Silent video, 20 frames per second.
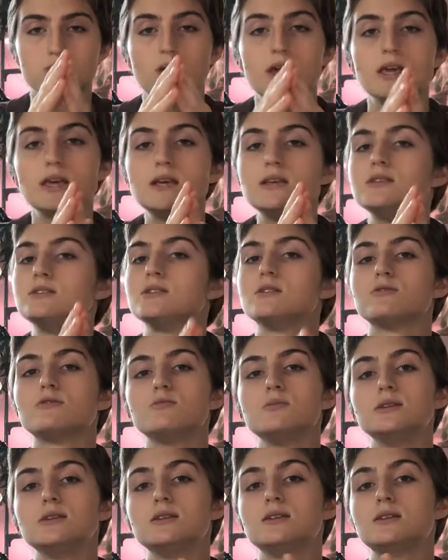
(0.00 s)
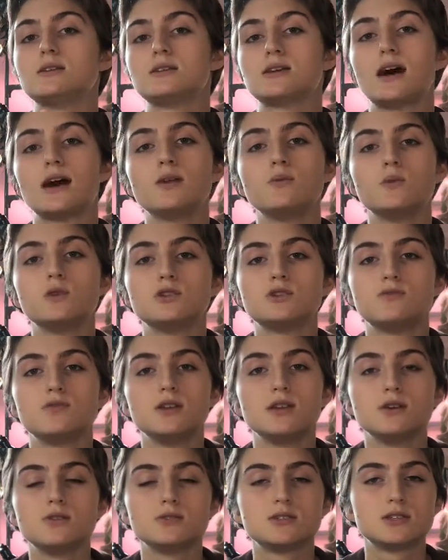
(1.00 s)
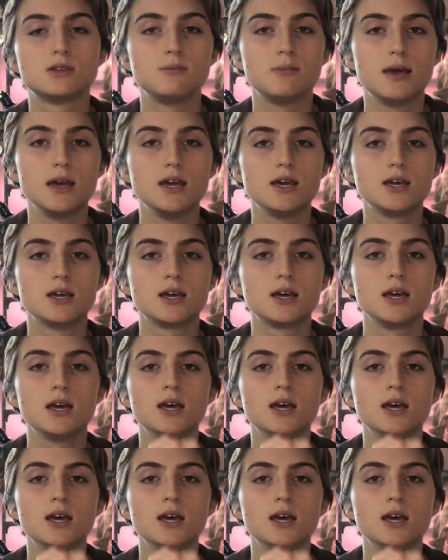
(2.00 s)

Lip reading: easier for me to decide which videos to make.